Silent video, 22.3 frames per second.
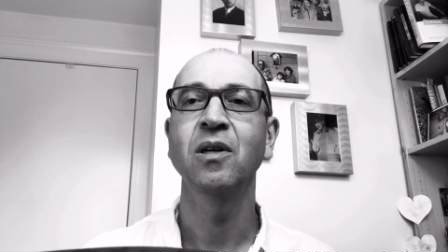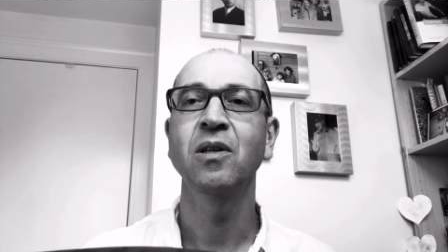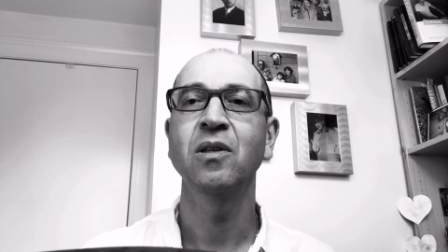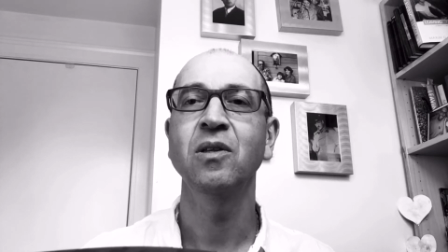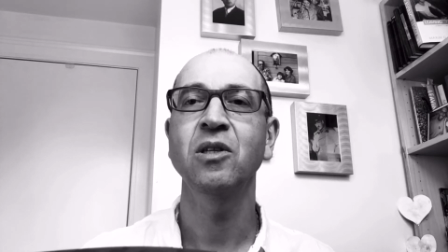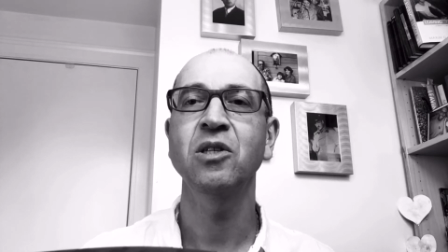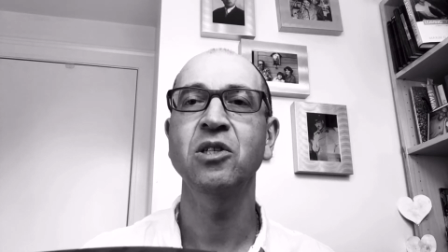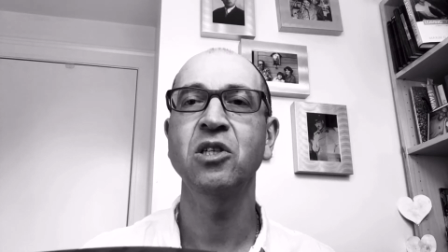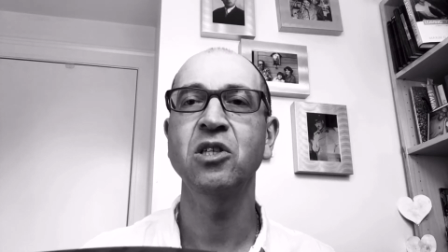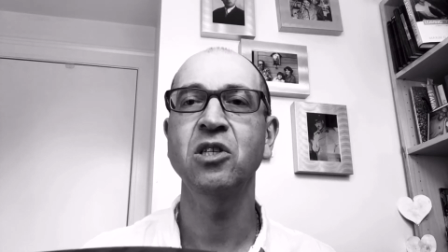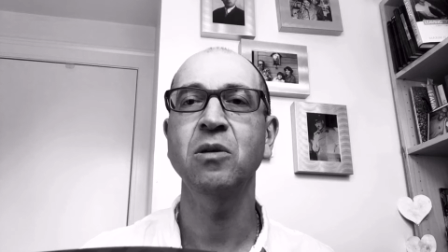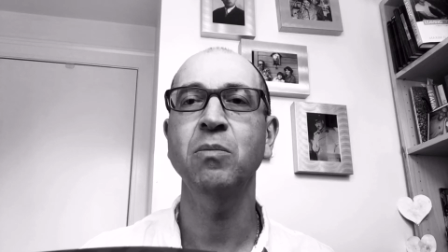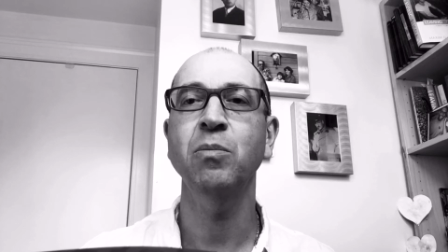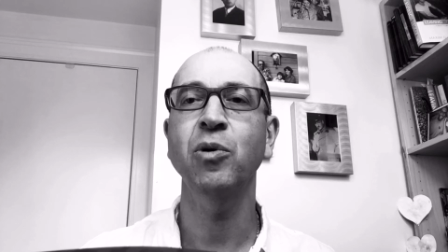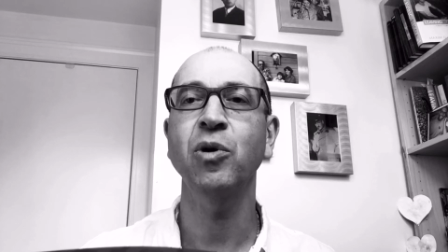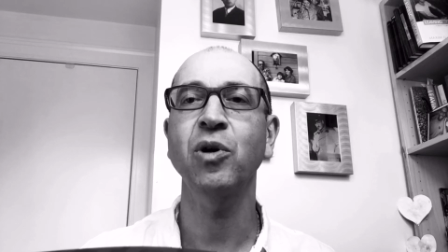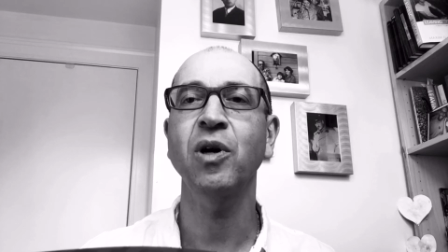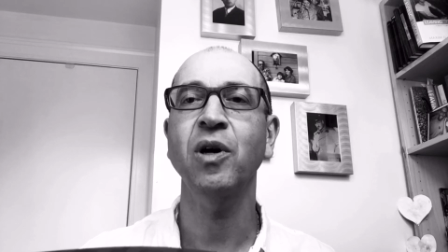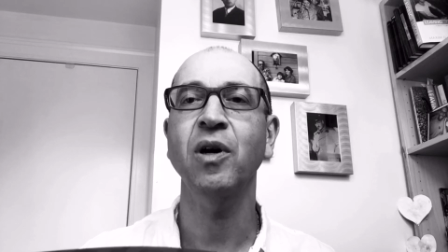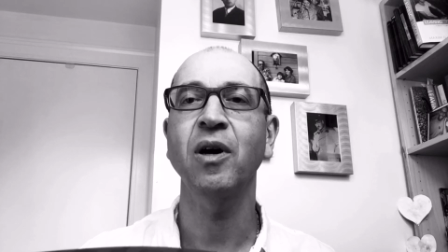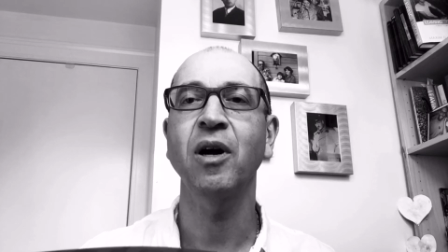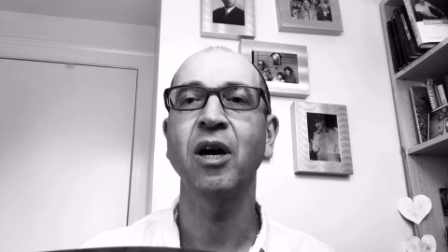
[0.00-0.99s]
This is a
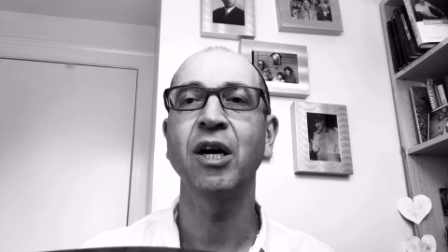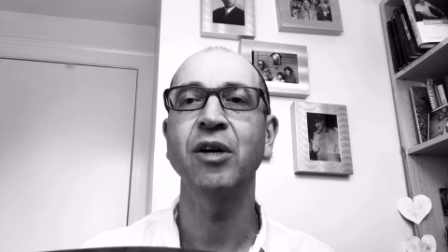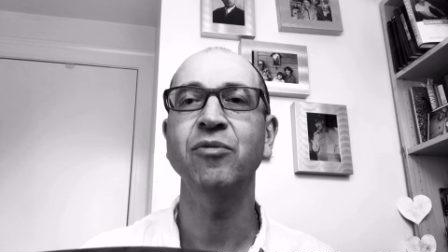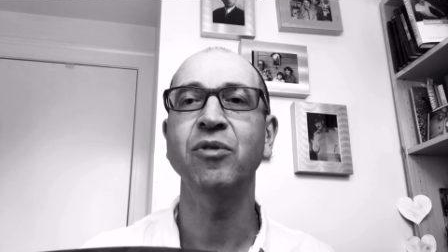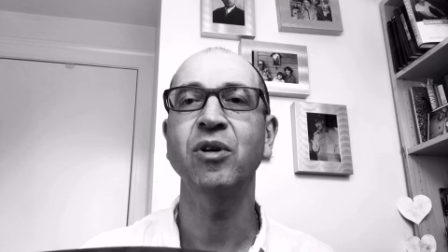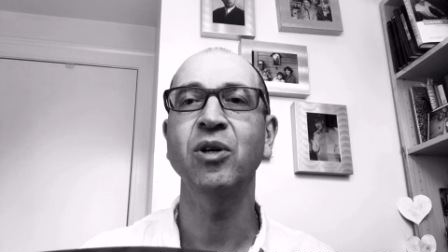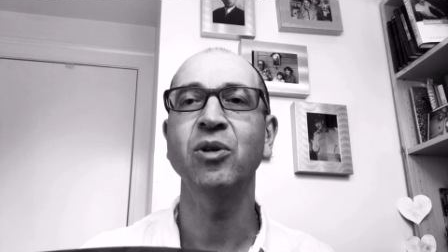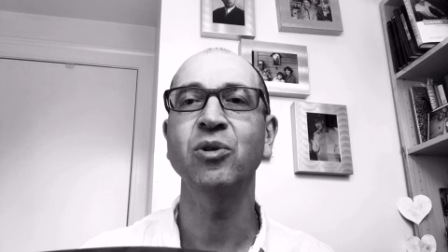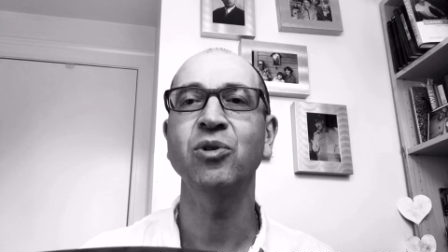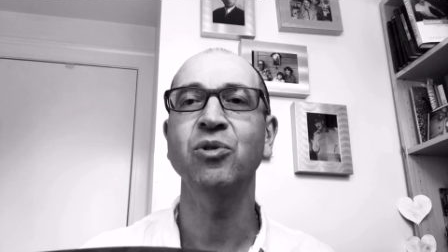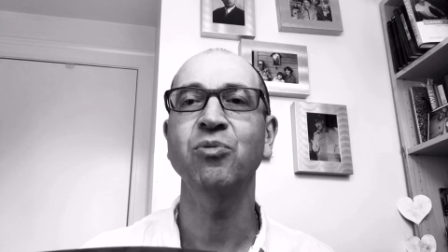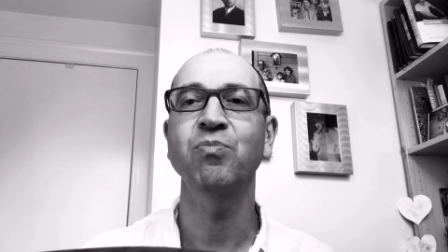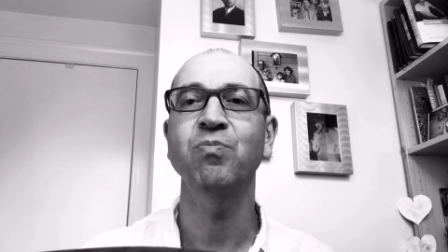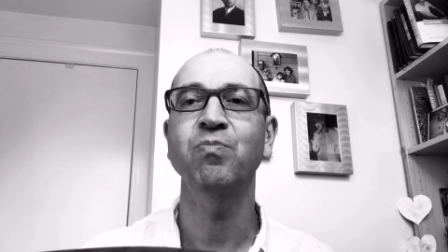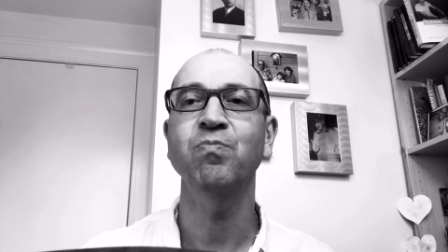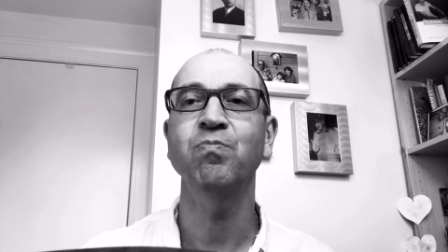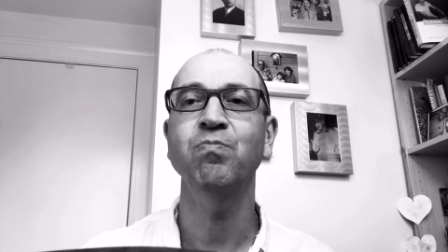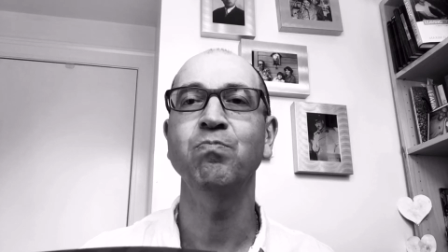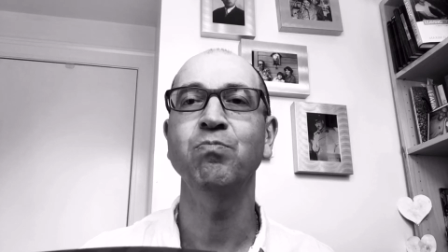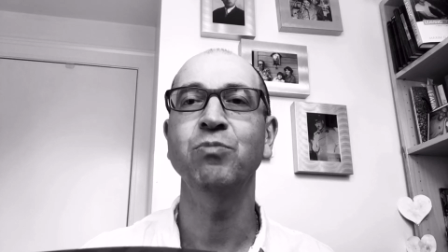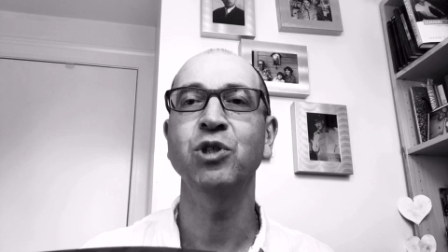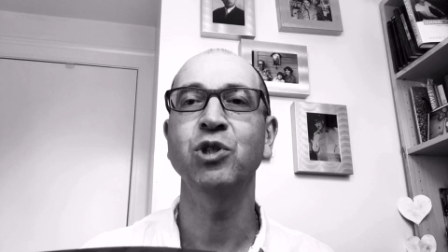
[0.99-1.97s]
book I wrote
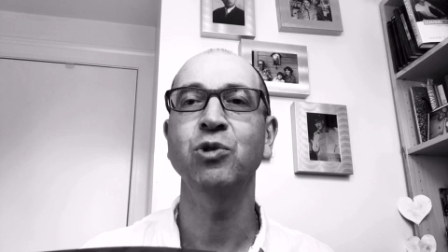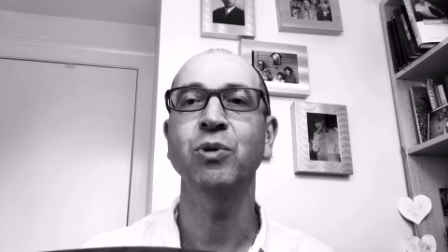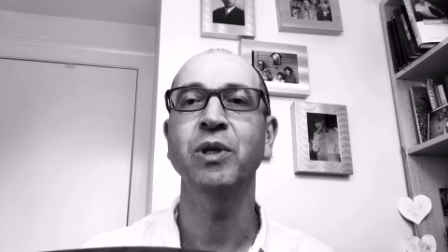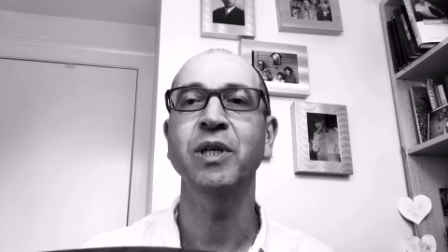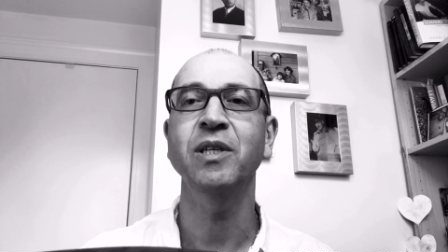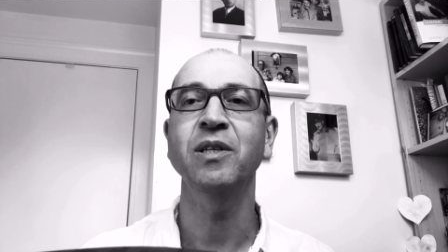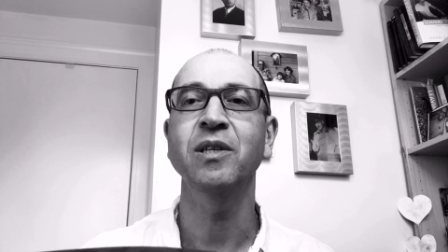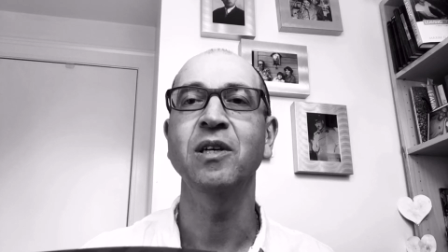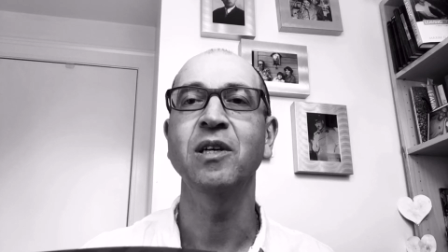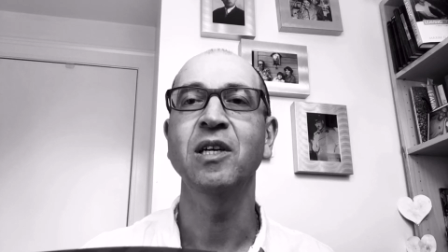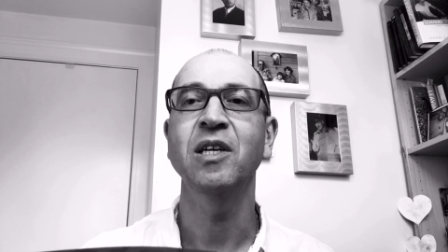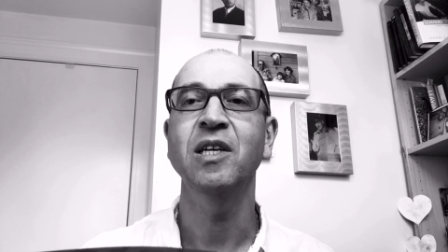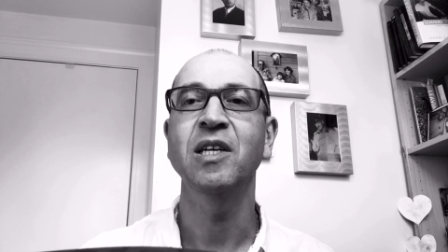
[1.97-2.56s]
between